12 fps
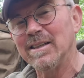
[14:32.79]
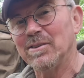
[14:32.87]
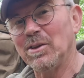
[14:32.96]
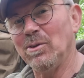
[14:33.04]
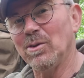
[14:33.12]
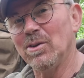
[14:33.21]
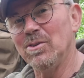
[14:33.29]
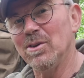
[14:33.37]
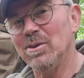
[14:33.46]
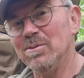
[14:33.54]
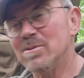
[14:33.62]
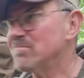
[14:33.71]
that you can
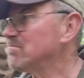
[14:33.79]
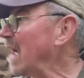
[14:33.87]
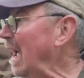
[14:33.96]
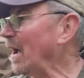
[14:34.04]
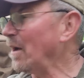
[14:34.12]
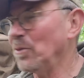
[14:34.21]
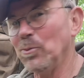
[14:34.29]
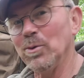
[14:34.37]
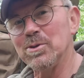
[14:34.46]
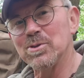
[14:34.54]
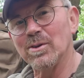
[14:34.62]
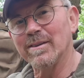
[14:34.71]
use out in the
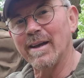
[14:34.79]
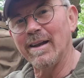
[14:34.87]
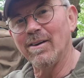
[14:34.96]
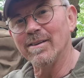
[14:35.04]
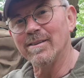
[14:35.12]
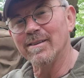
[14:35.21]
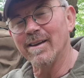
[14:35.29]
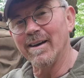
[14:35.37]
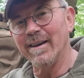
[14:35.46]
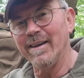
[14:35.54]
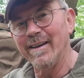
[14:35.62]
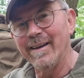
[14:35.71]
woods on a day like today,